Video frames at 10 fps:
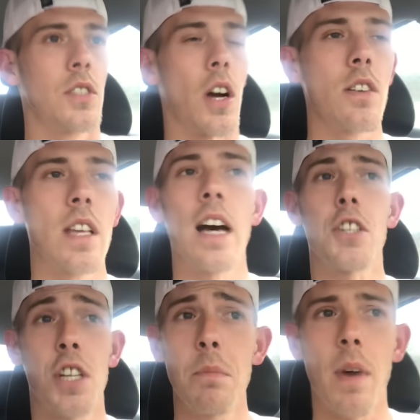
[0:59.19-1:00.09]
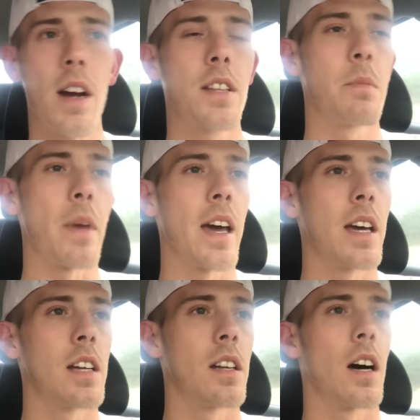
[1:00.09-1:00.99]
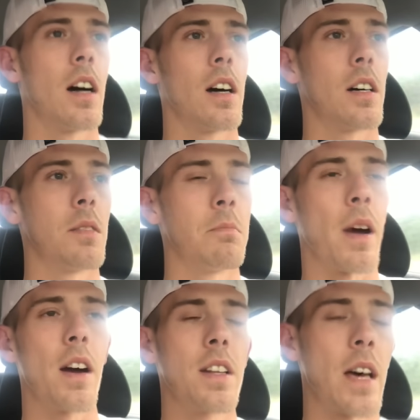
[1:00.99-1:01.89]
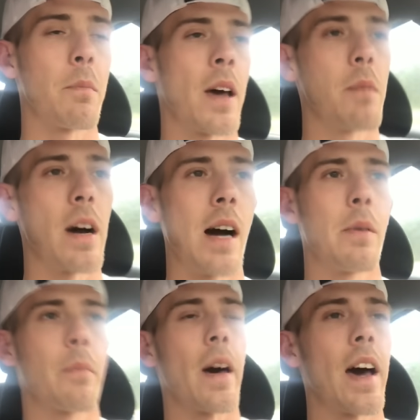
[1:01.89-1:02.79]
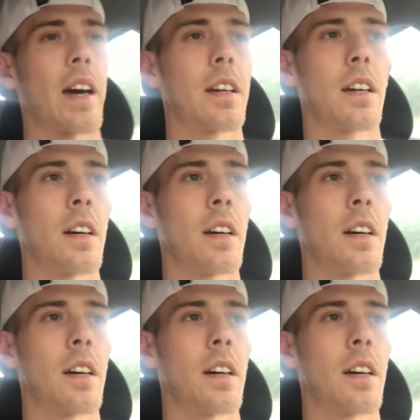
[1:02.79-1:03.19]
Turns out she married that man behind my back.